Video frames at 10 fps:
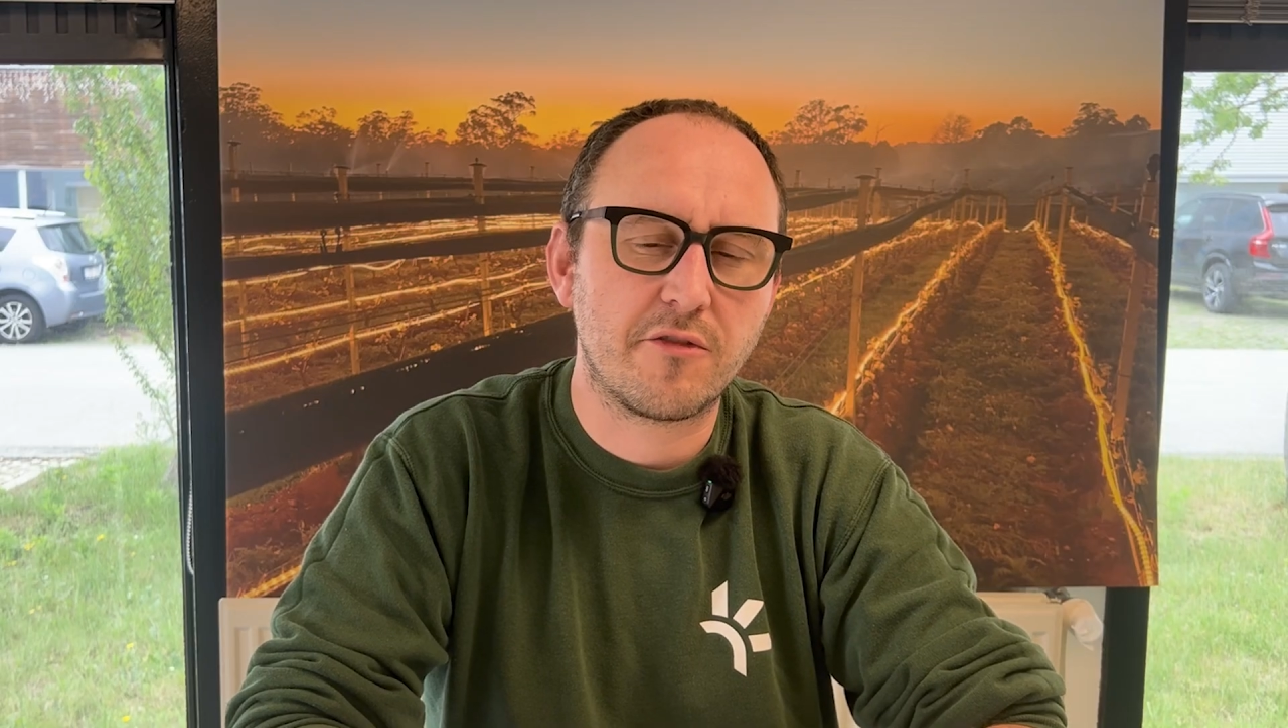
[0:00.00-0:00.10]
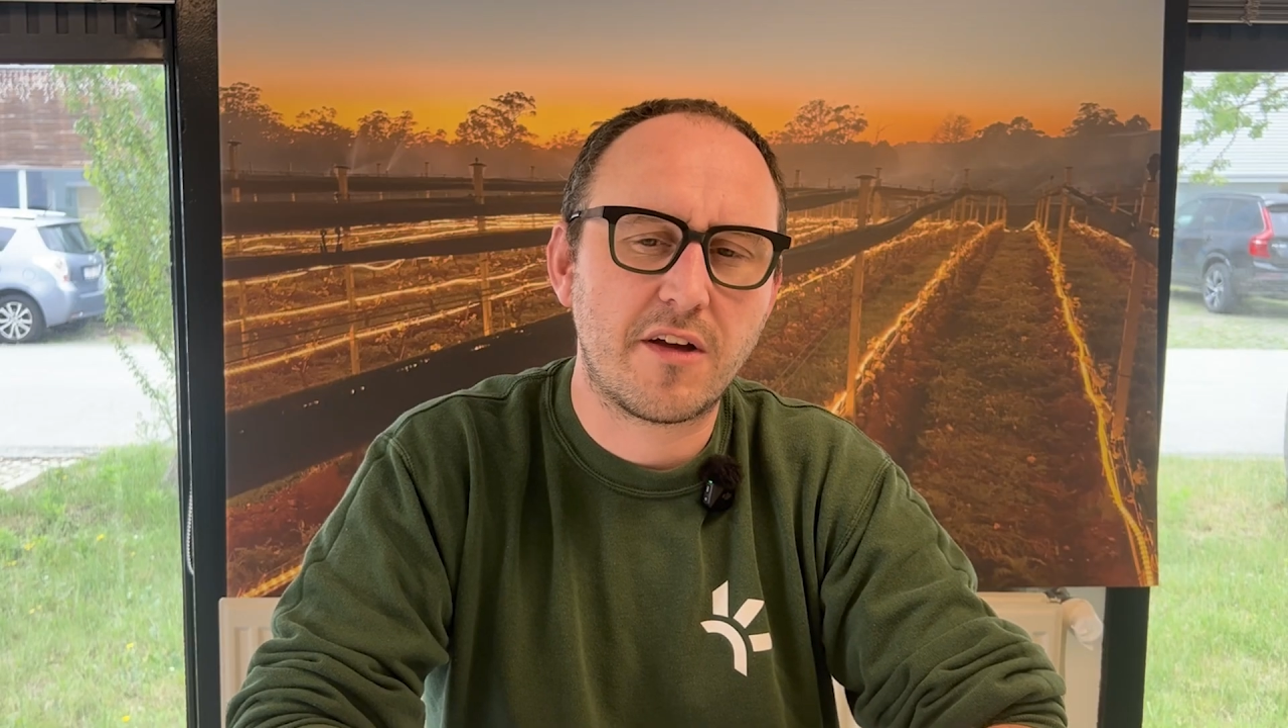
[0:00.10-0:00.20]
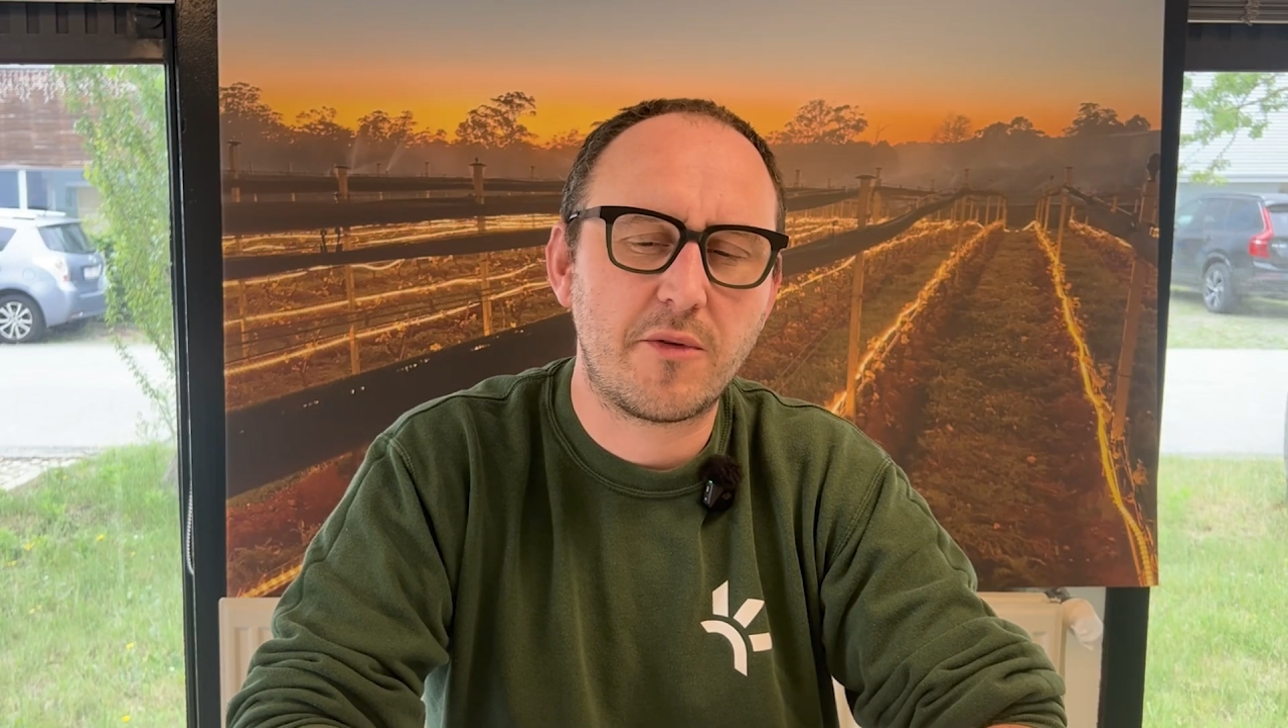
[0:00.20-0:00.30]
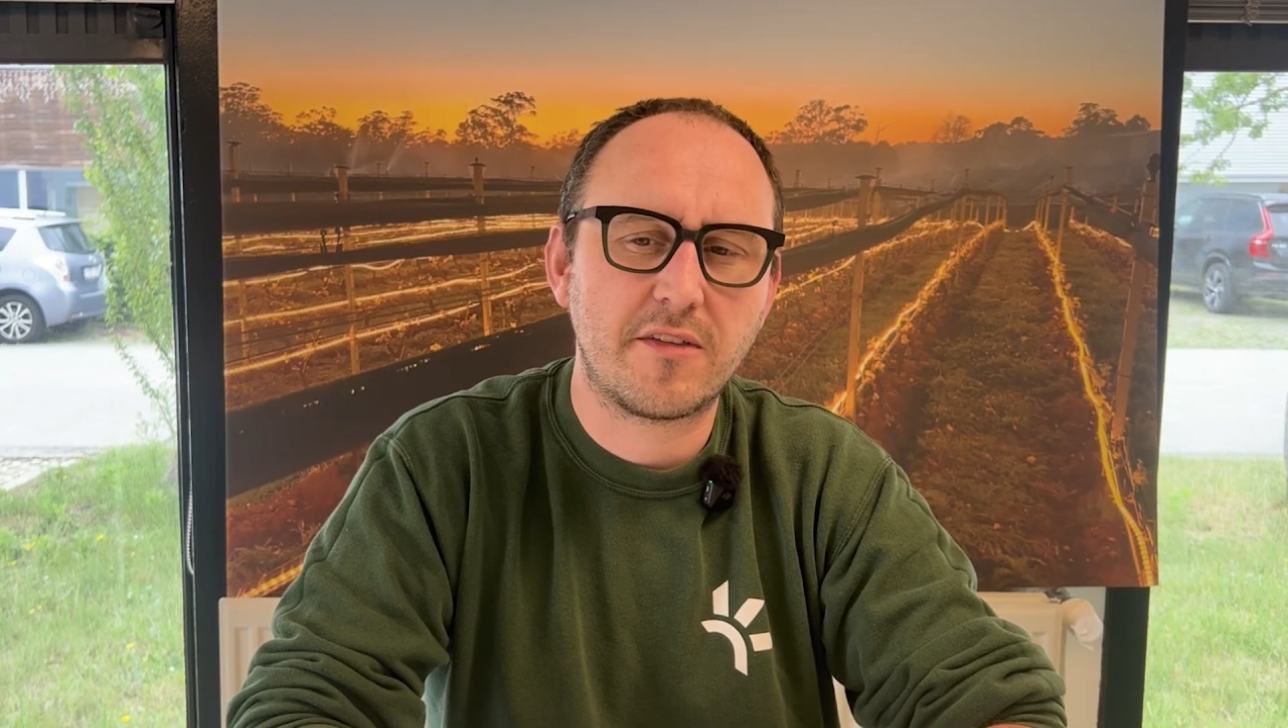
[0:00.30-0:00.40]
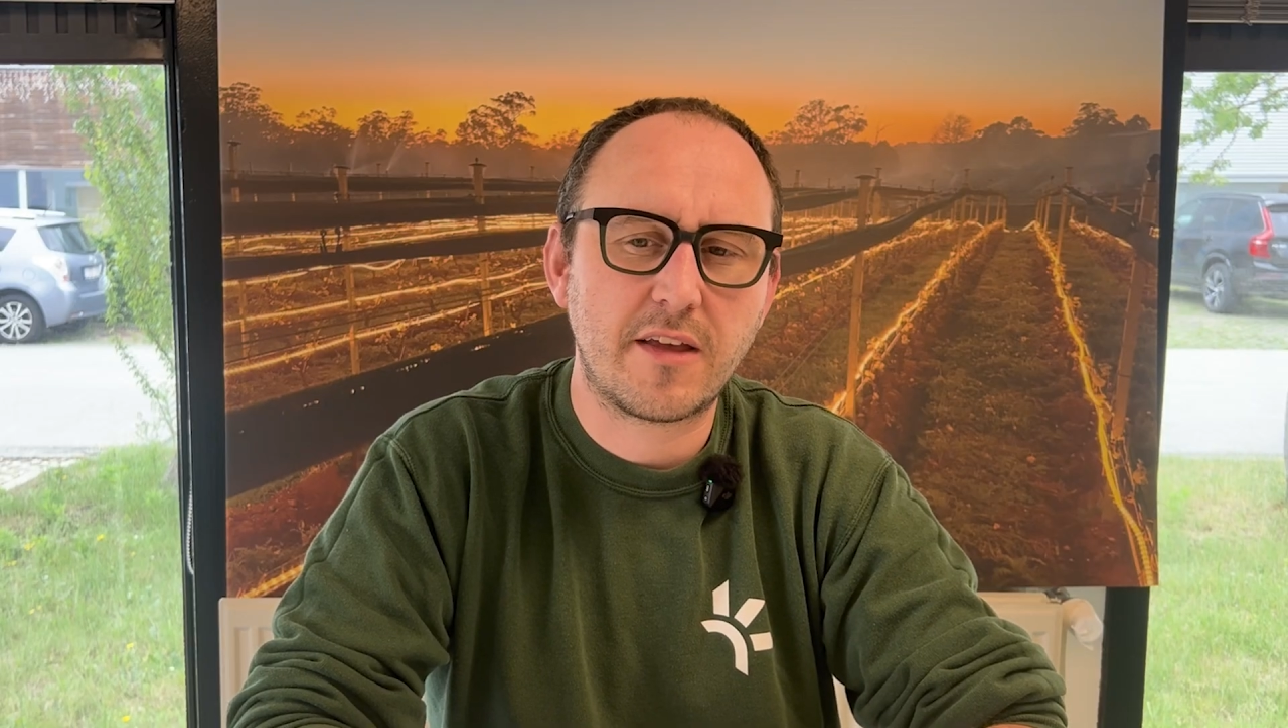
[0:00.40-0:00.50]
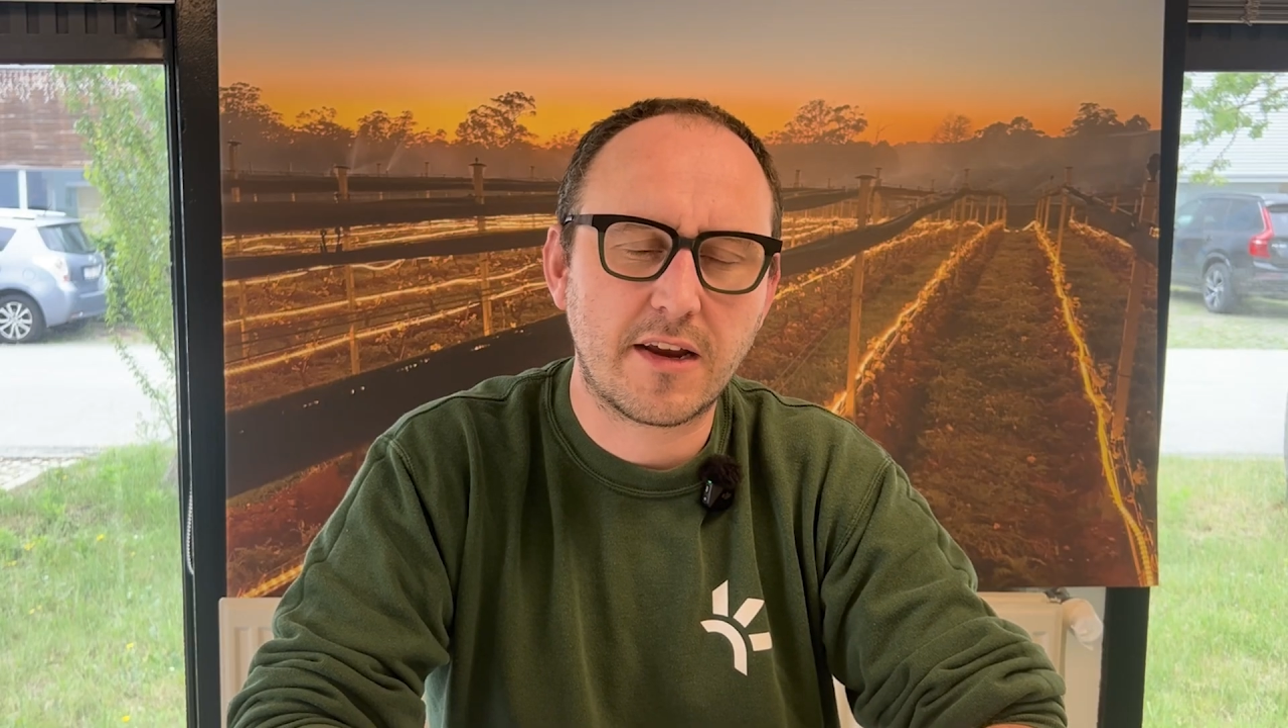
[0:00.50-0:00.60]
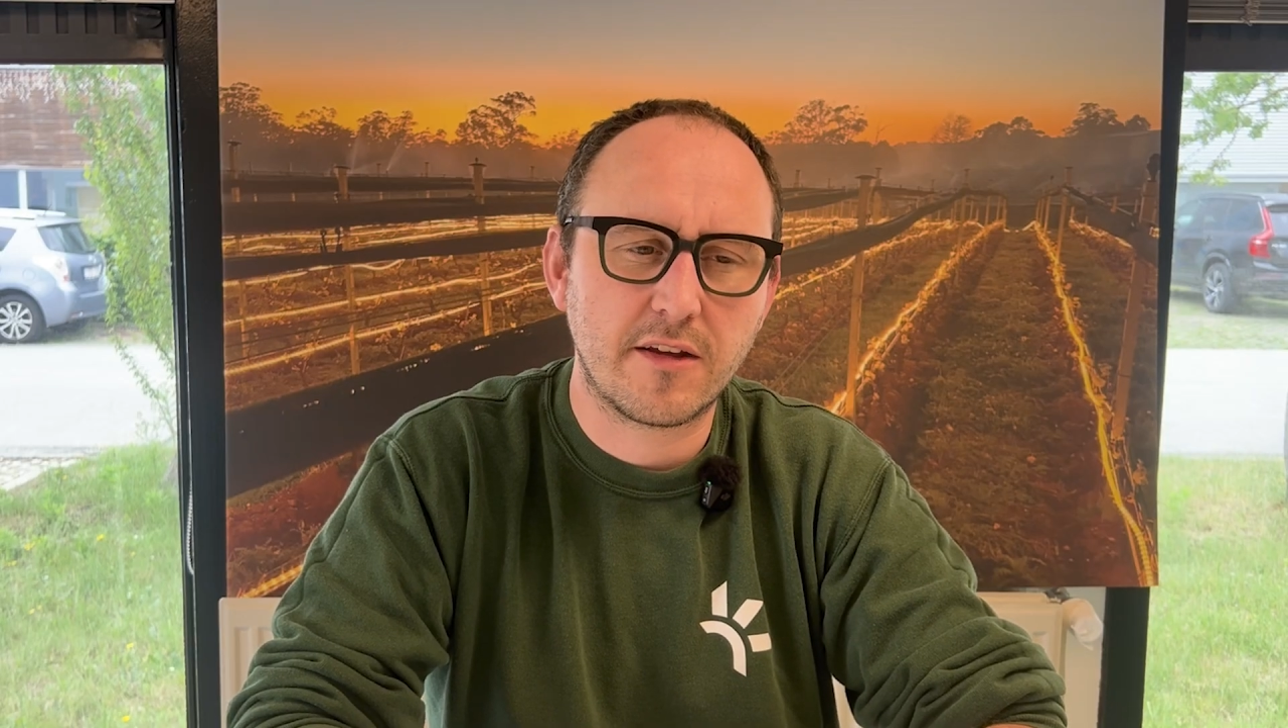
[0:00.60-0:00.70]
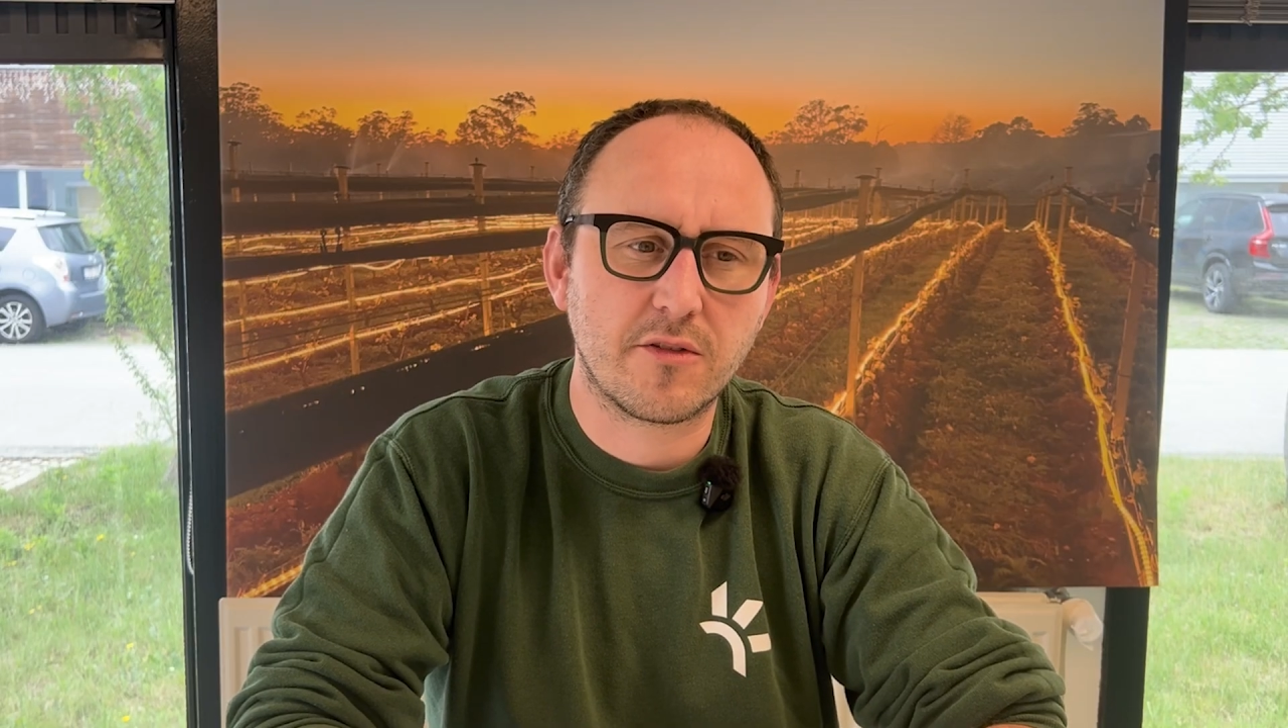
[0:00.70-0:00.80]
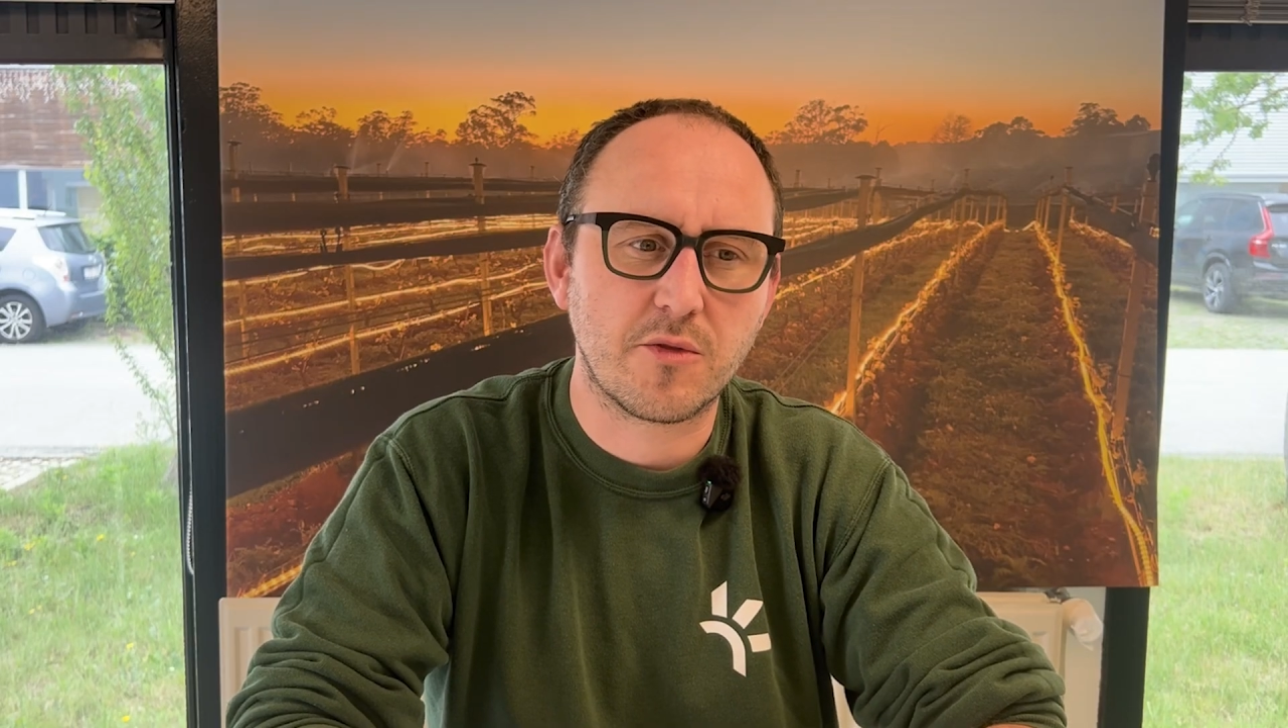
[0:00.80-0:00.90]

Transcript: a very technical